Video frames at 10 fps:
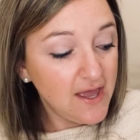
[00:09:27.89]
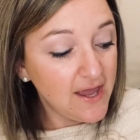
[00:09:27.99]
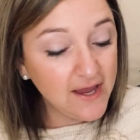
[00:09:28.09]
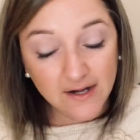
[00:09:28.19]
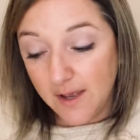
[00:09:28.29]

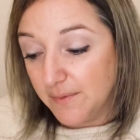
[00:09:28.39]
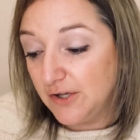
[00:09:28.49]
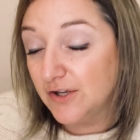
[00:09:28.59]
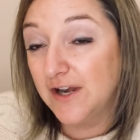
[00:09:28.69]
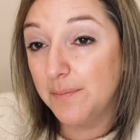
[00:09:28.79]
And I'm going to
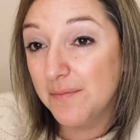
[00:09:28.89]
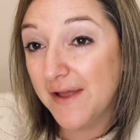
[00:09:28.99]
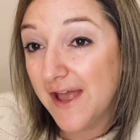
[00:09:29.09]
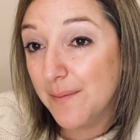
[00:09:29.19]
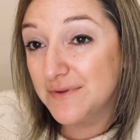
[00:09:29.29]
look it up in my
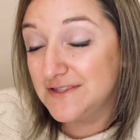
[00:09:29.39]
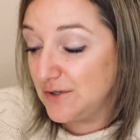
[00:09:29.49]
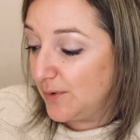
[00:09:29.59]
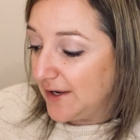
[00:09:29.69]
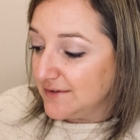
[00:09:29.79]
app and see
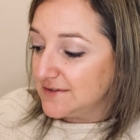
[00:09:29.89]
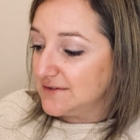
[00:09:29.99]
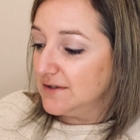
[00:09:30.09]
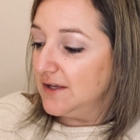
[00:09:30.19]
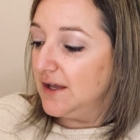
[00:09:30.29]
what else
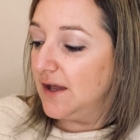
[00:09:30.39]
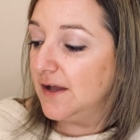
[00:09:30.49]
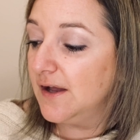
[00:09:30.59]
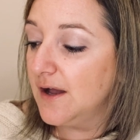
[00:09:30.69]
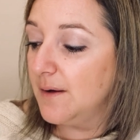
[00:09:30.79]

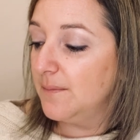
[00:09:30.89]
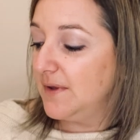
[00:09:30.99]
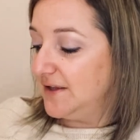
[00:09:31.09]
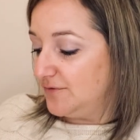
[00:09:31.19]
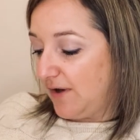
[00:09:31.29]

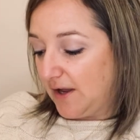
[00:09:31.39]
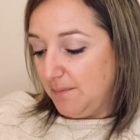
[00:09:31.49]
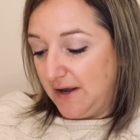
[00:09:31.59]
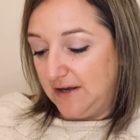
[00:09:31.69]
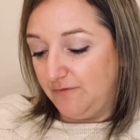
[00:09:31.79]
it's
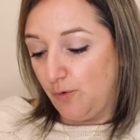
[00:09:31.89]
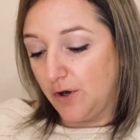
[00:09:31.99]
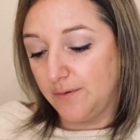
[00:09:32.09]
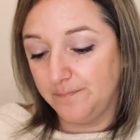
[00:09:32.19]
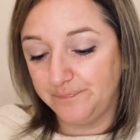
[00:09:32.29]
recommended for.